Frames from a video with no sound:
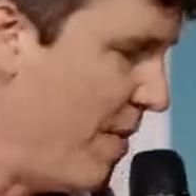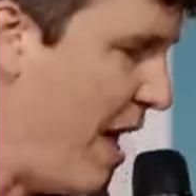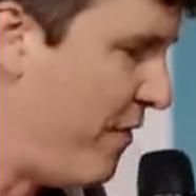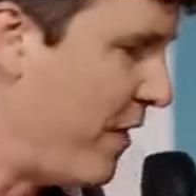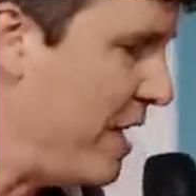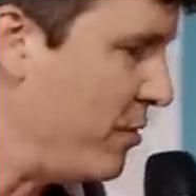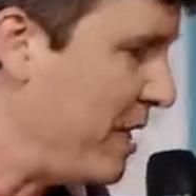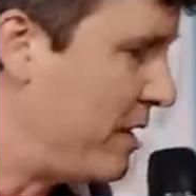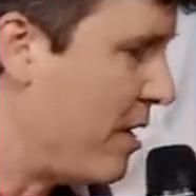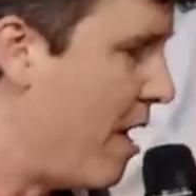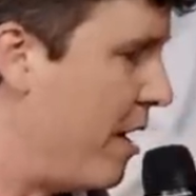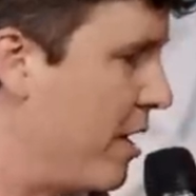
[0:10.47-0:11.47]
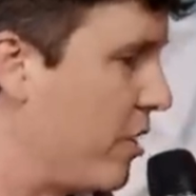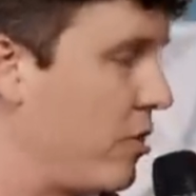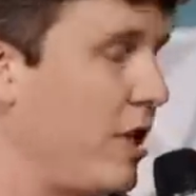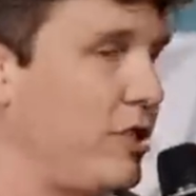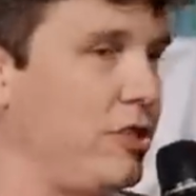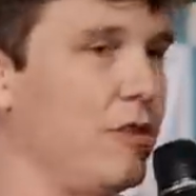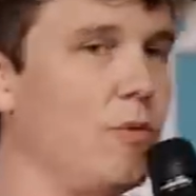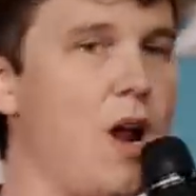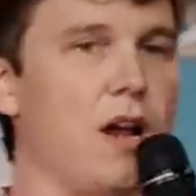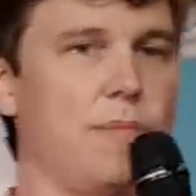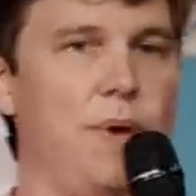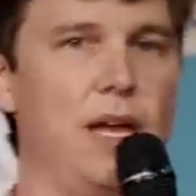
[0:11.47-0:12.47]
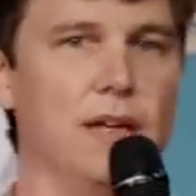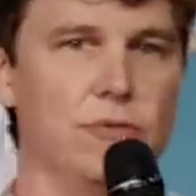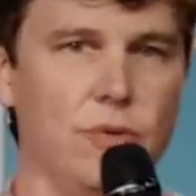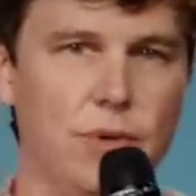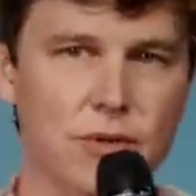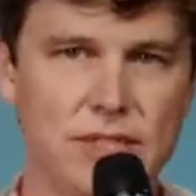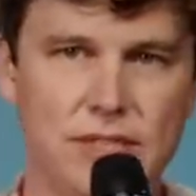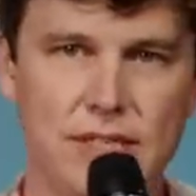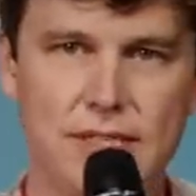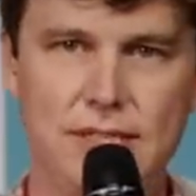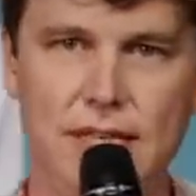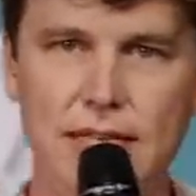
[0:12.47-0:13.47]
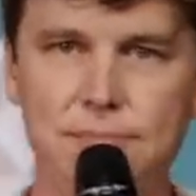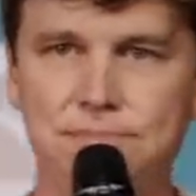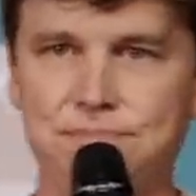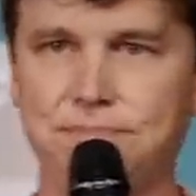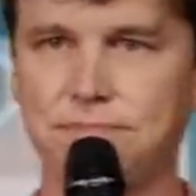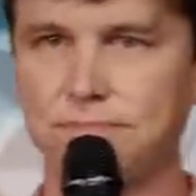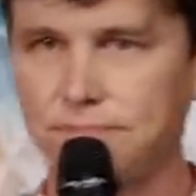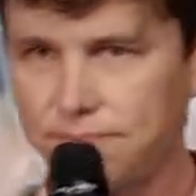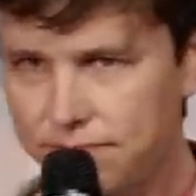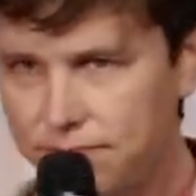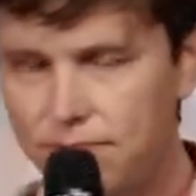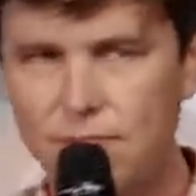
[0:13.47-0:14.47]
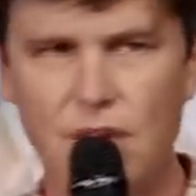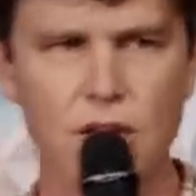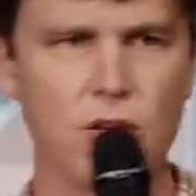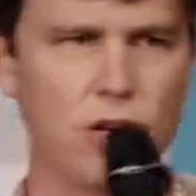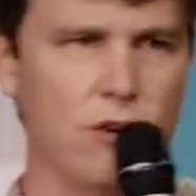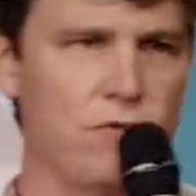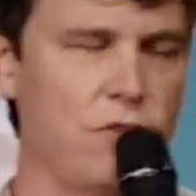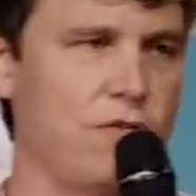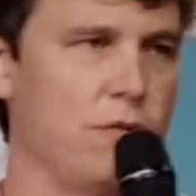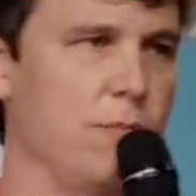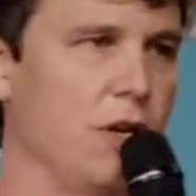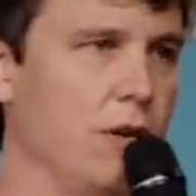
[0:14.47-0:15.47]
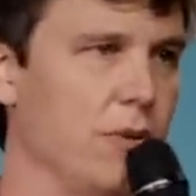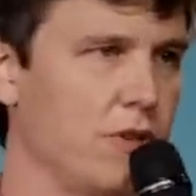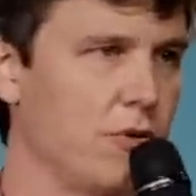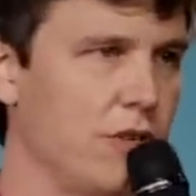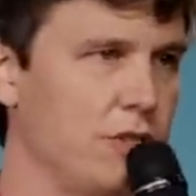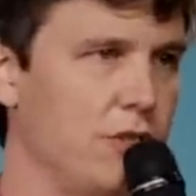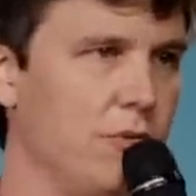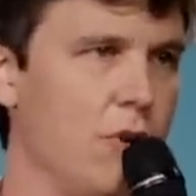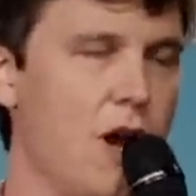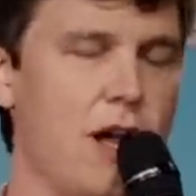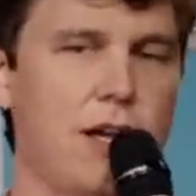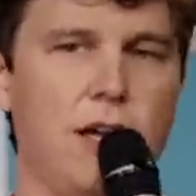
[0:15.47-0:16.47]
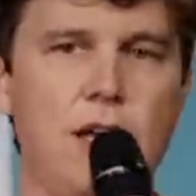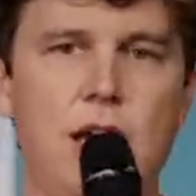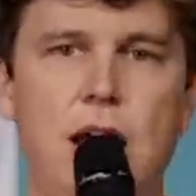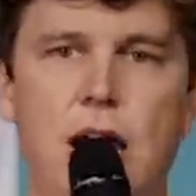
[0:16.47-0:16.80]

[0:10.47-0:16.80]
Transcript: me and my friends, we started a Christian rock band when we were 16. I don't know if you're familiar with Christian rock.